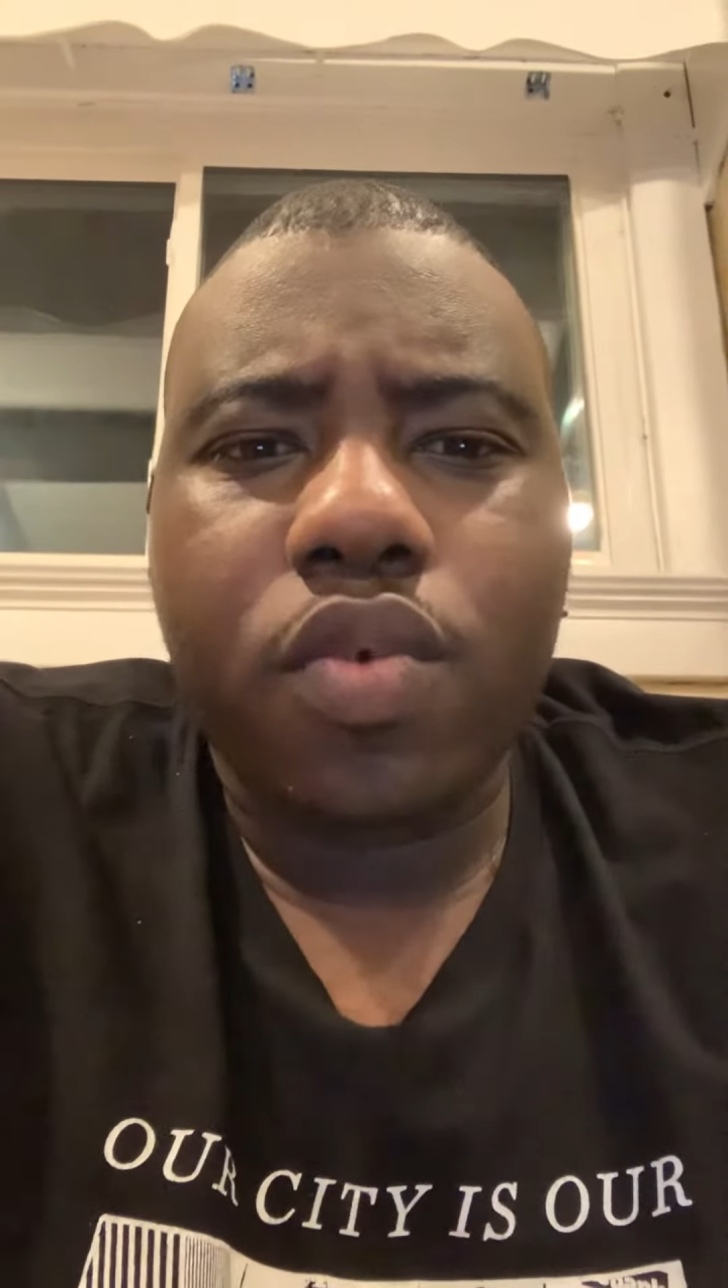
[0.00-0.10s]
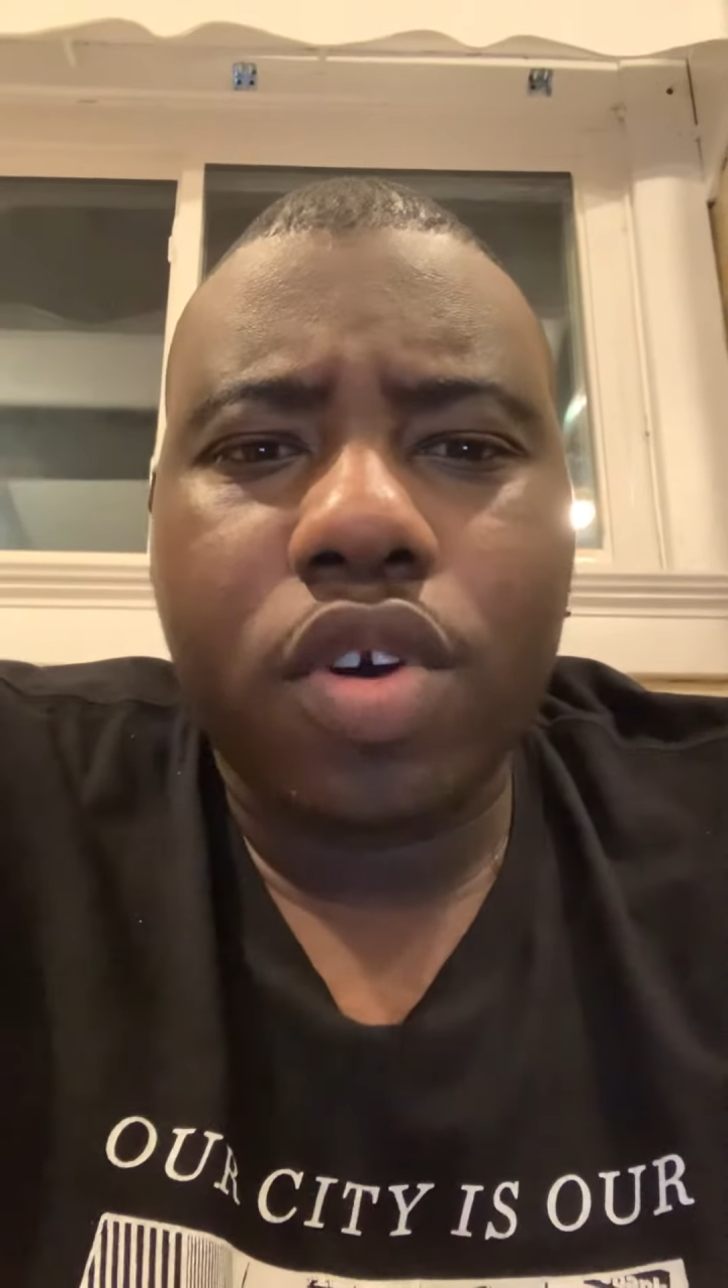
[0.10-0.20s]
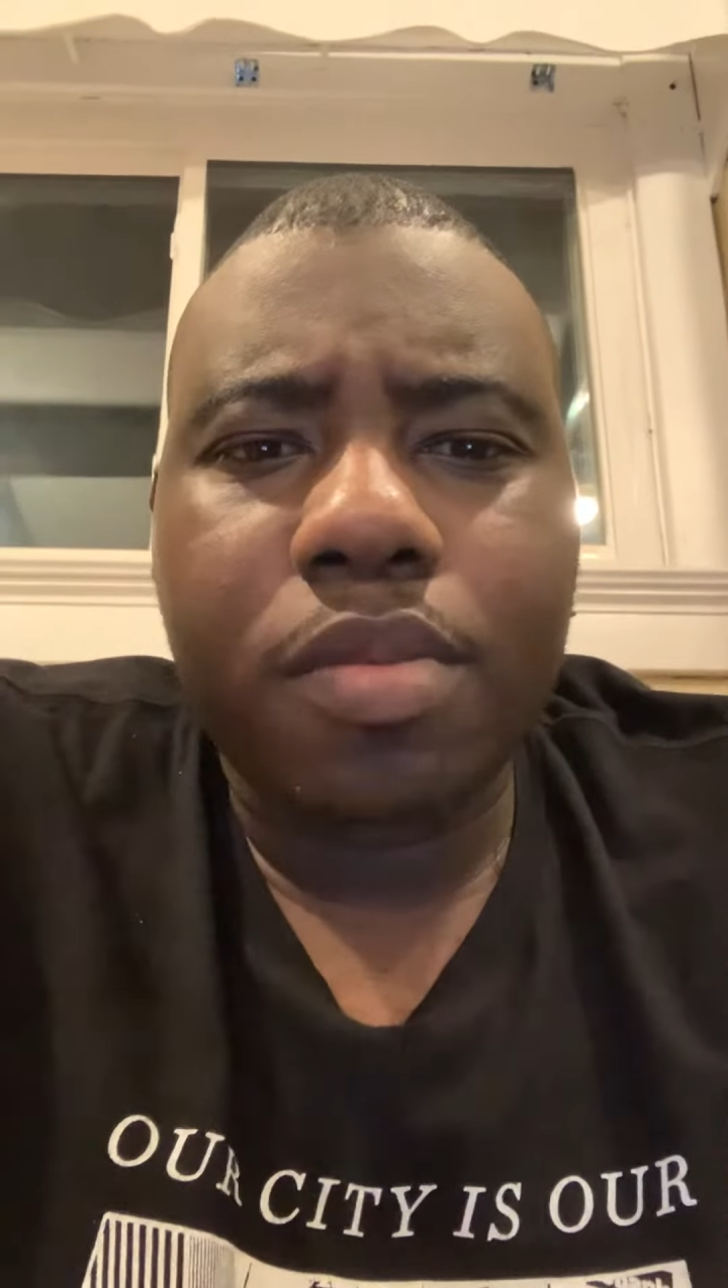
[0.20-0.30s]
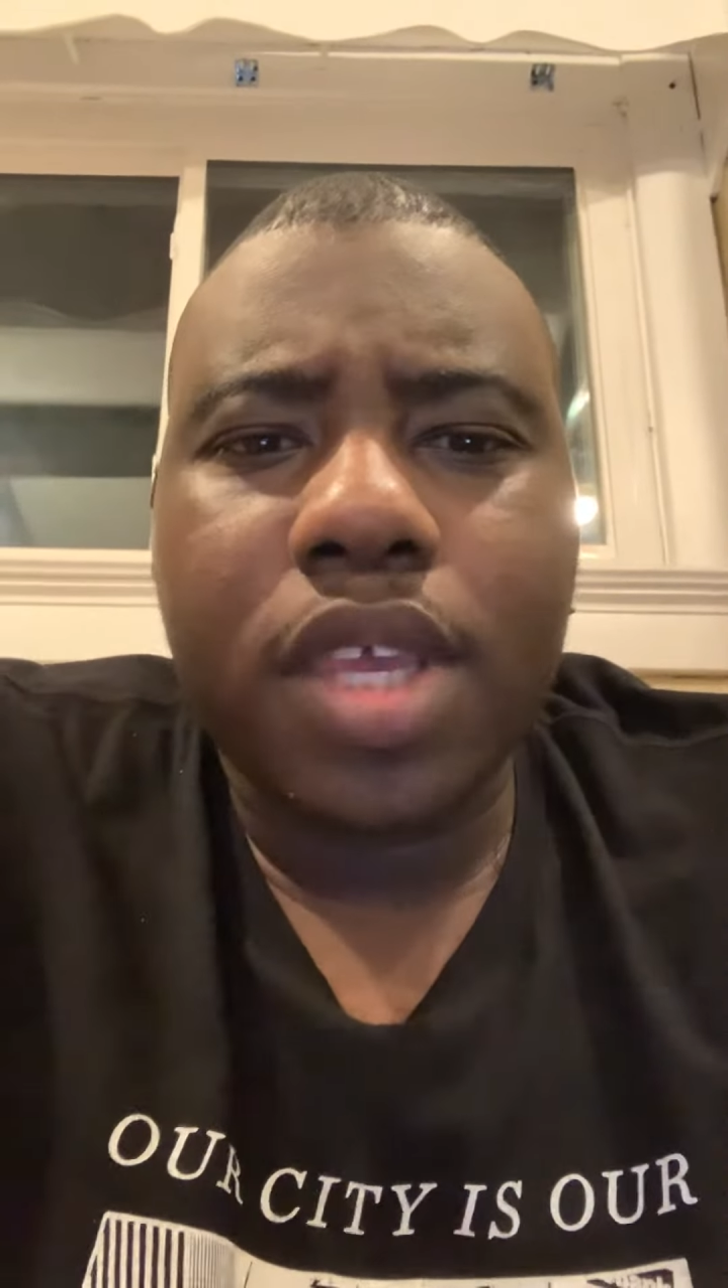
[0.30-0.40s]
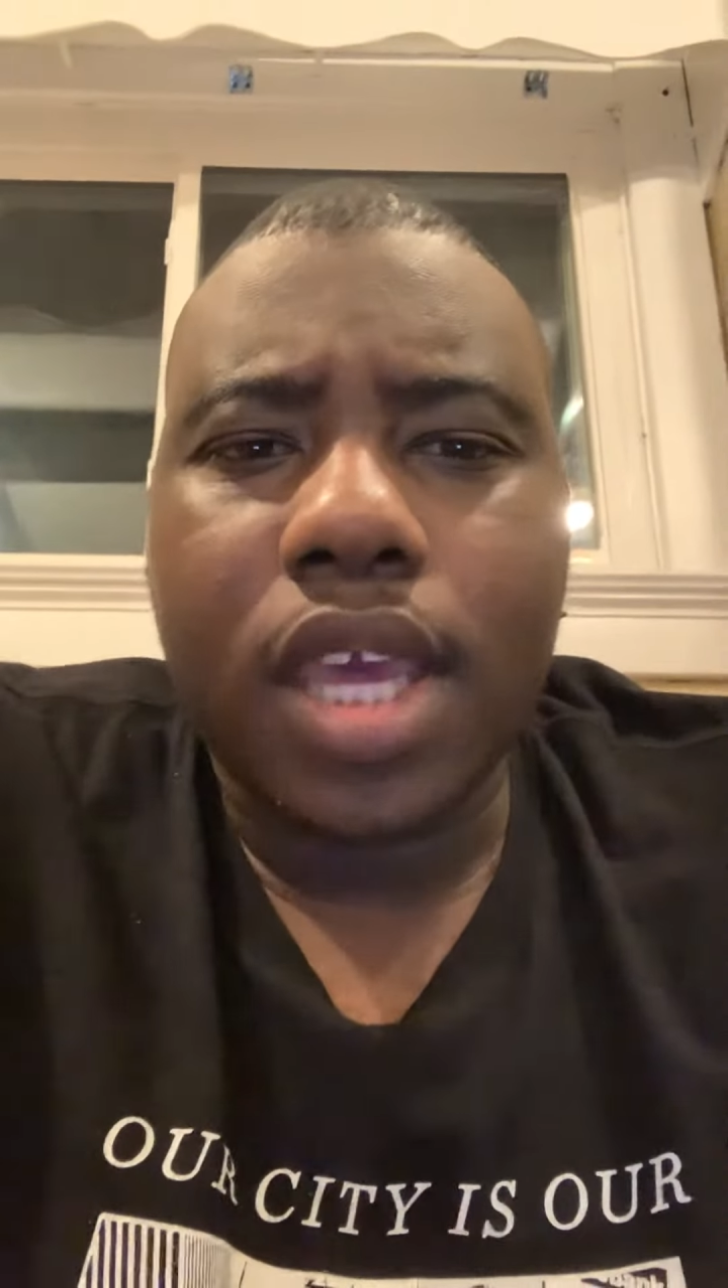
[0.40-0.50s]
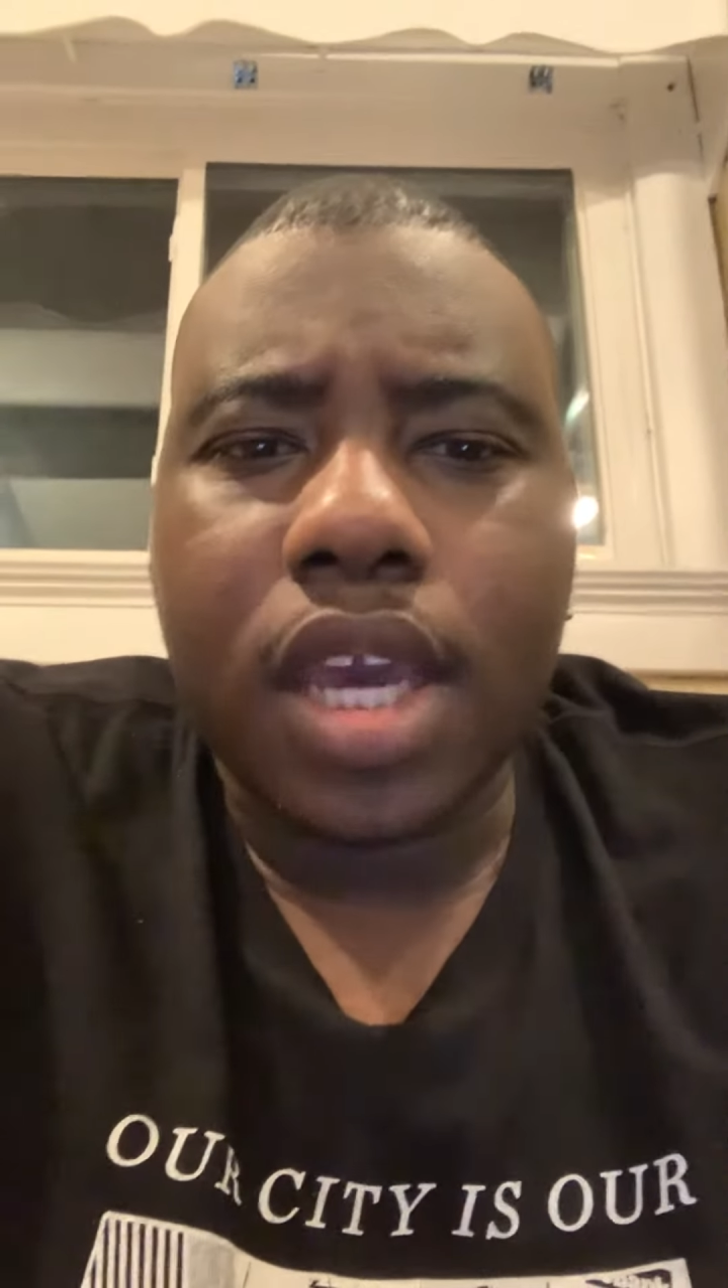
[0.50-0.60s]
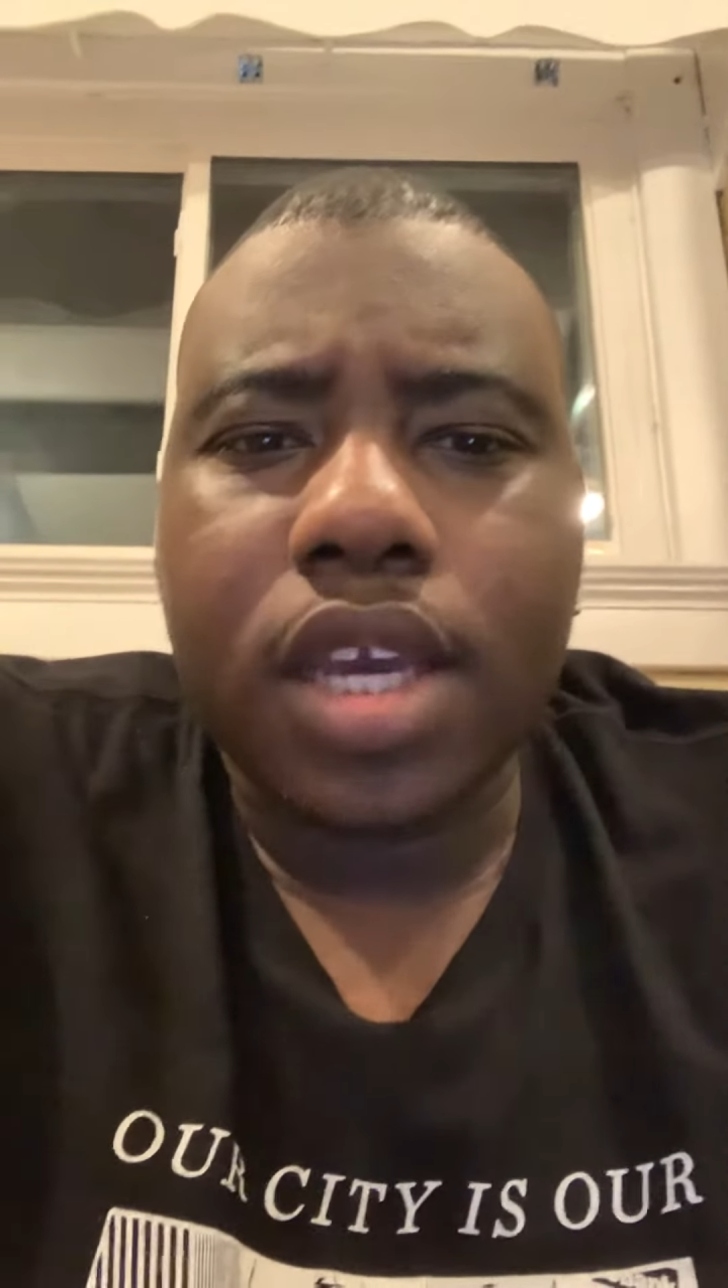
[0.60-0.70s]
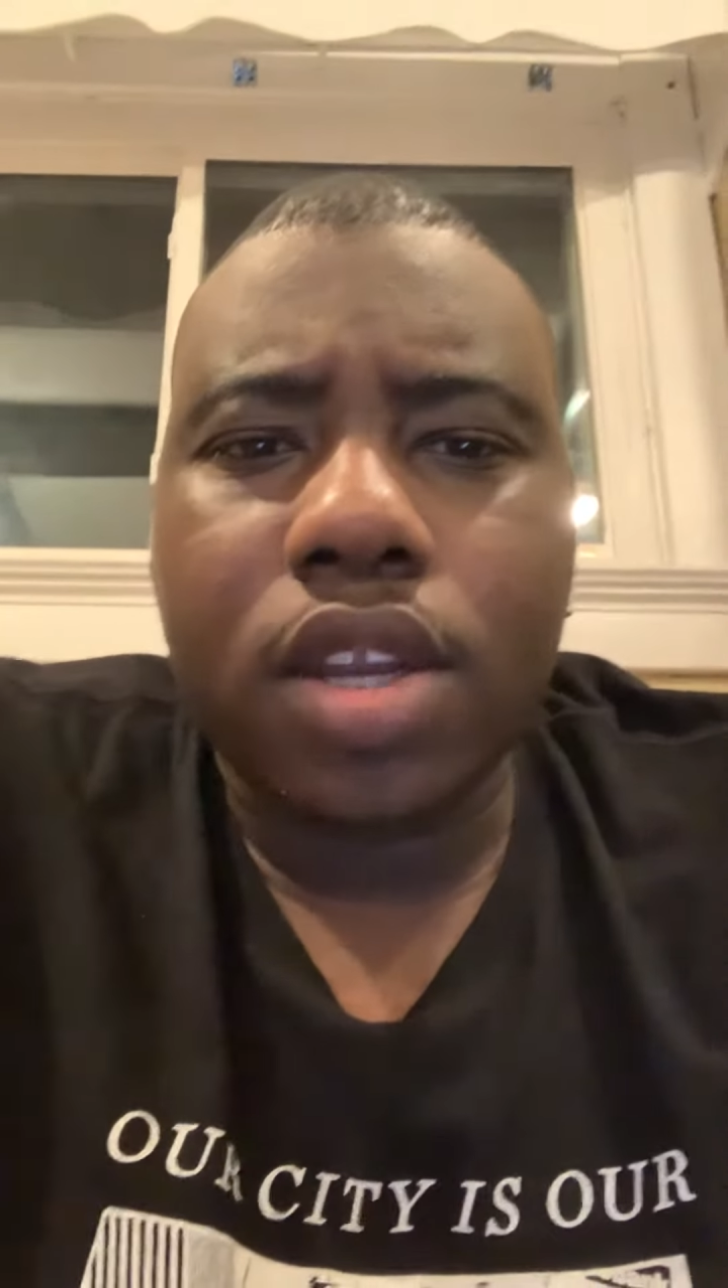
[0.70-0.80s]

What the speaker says: will be young